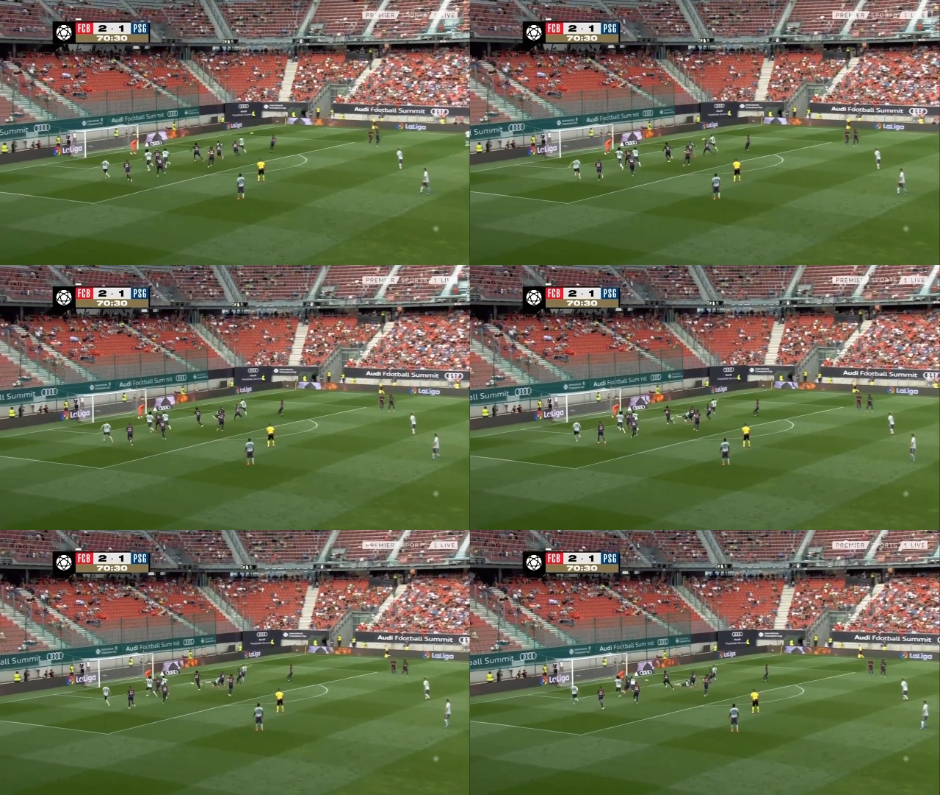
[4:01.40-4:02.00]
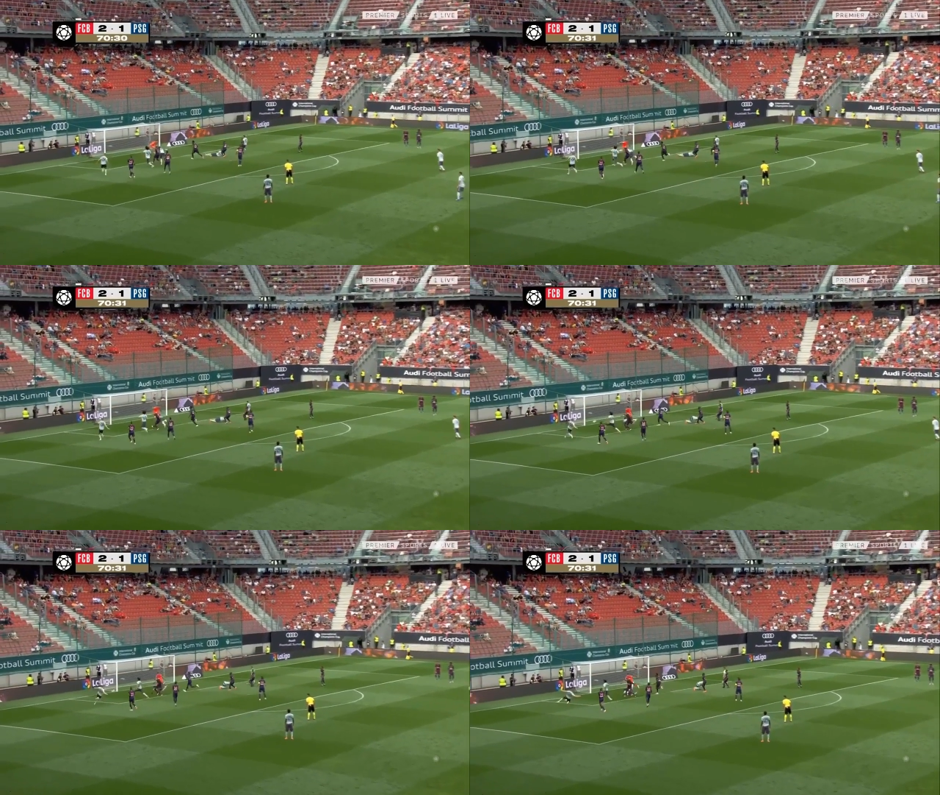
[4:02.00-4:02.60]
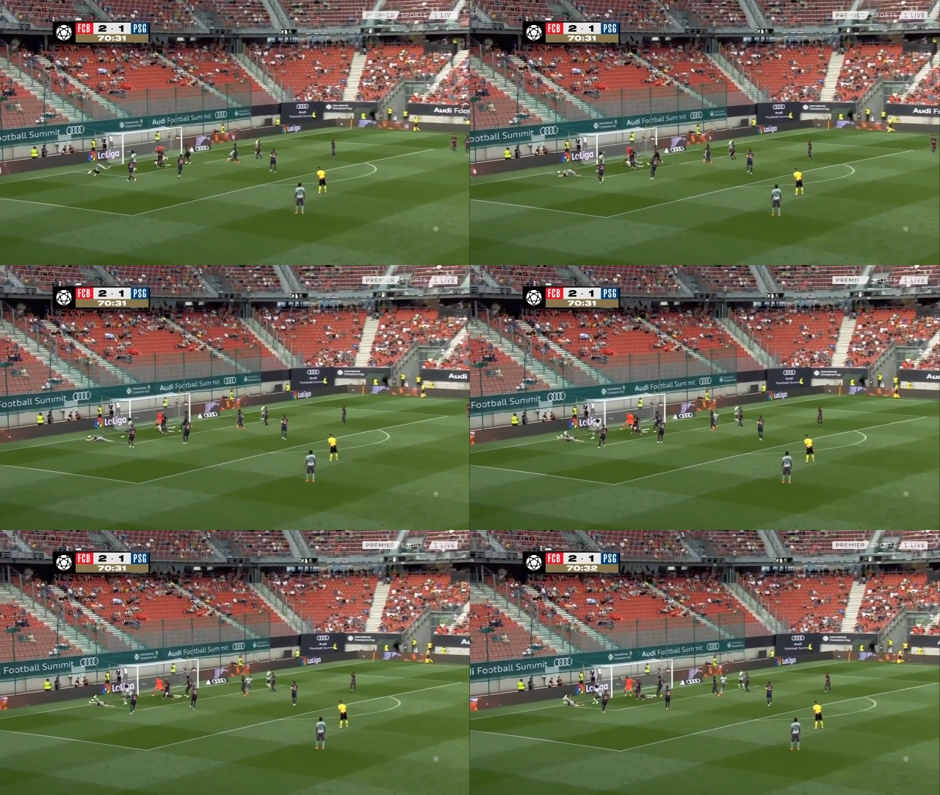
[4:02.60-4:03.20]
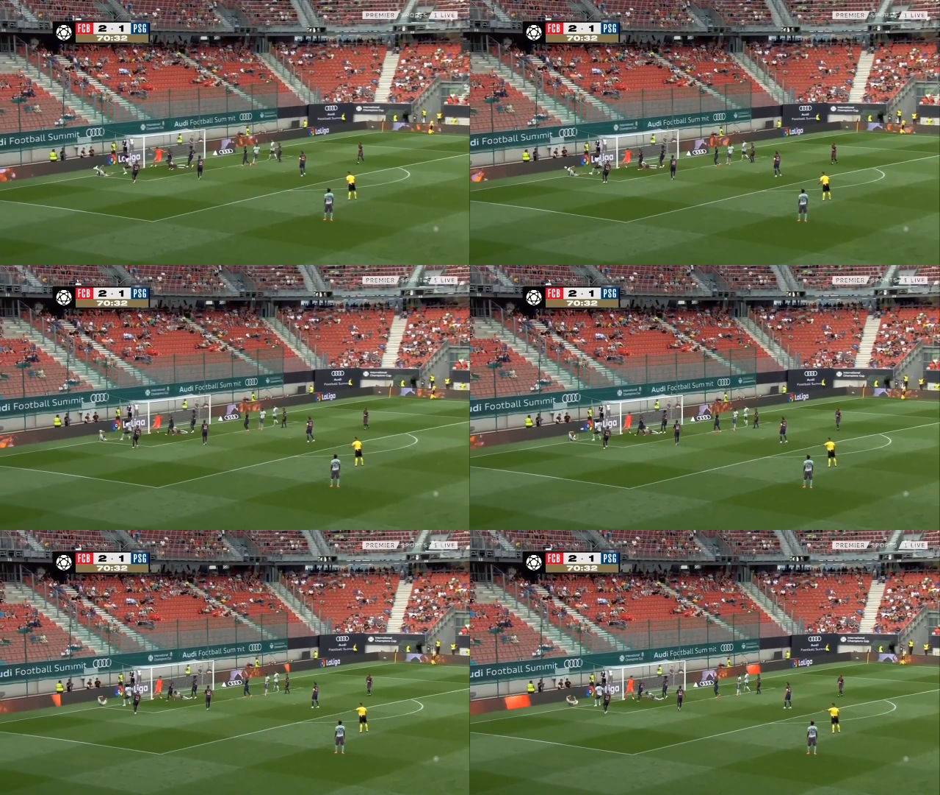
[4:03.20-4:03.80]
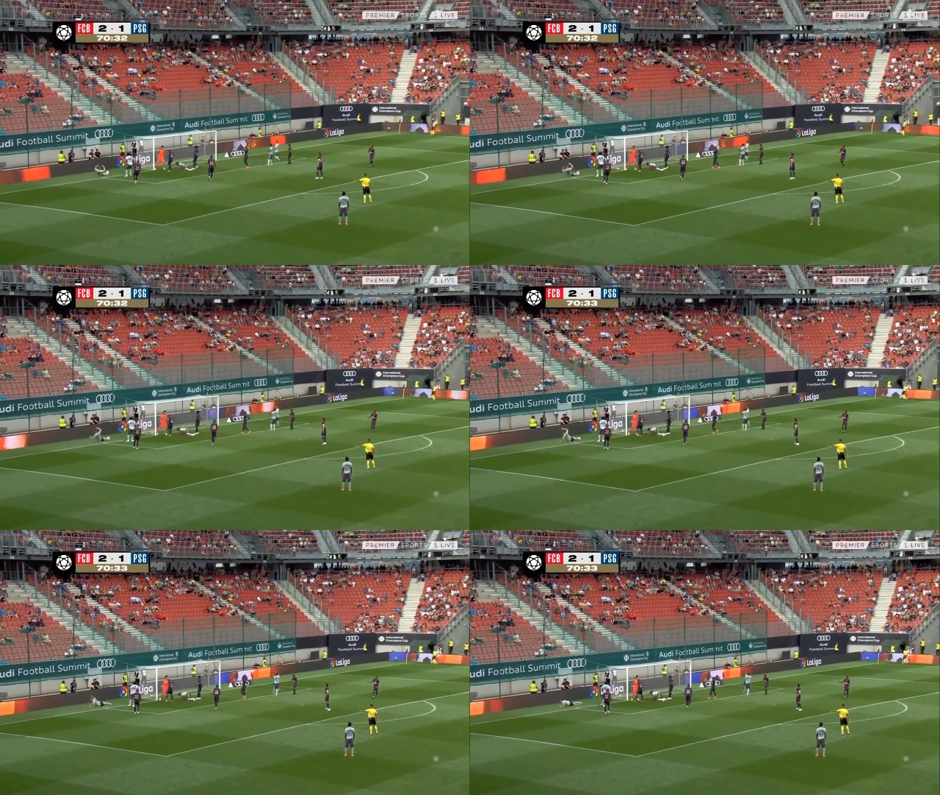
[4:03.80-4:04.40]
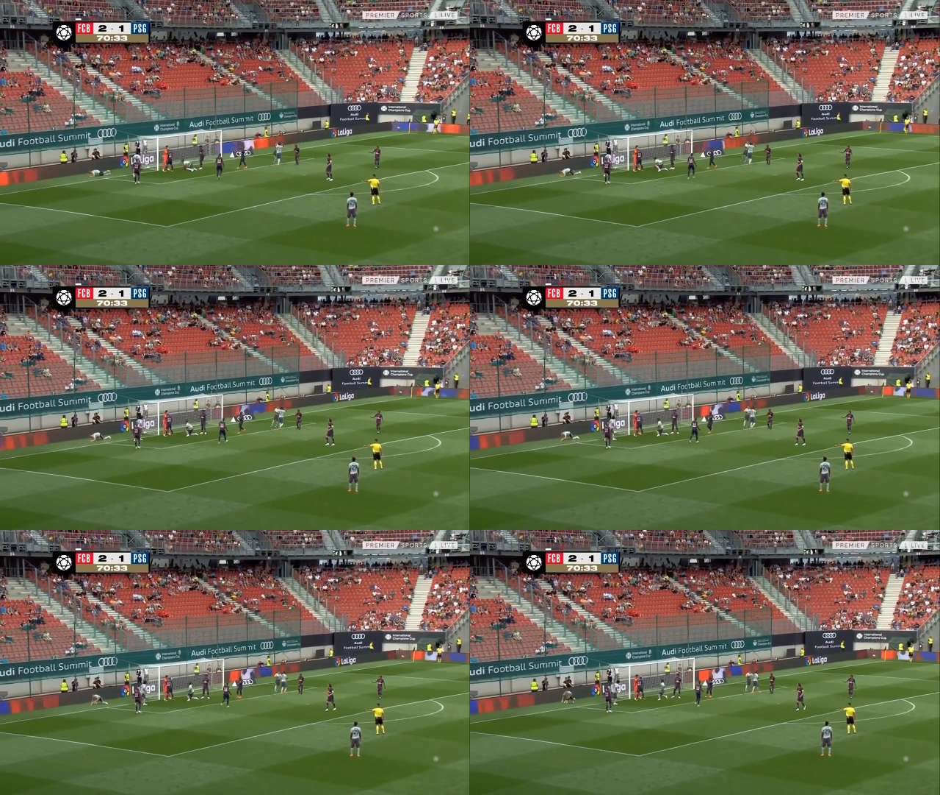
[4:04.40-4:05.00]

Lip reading: (no speaker visible)